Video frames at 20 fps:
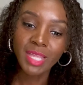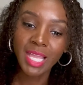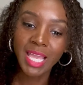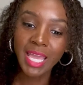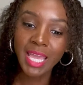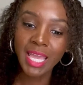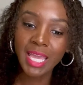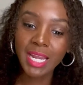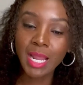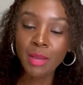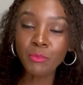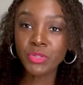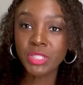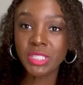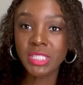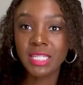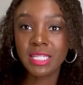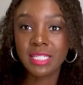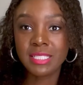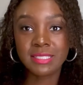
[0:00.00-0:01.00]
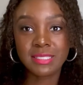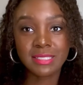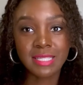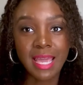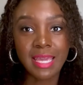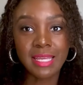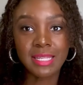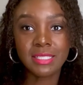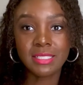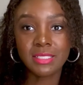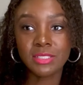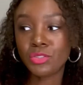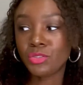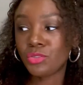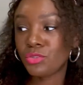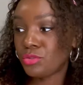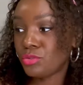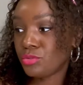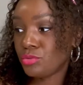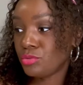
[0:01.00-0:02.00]
and I'm really excited
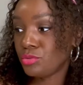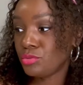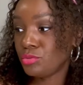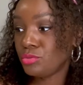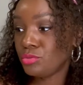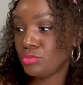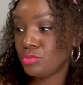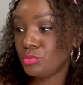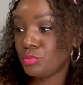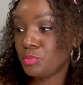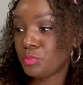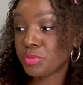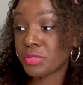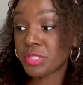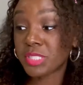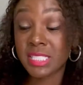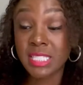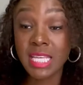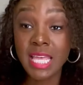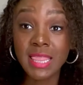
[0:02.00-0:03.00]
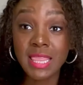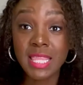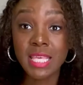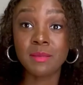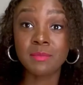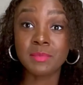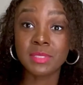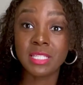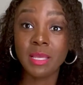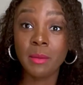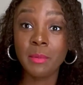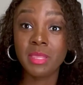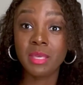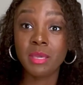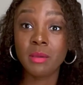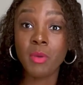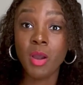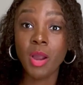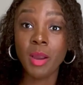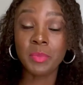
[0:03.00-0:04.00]
to present them. Some of
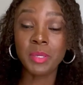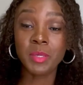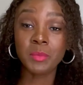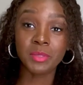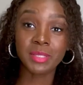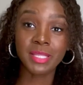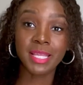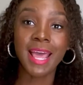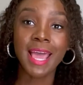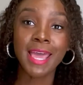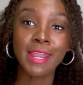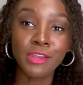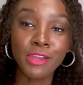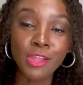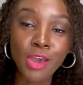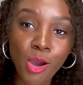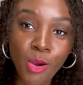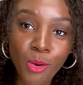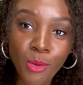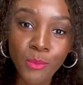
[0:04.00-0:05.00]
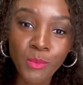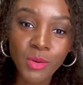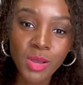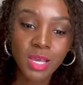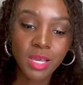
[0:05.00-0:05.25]
them are people that I know.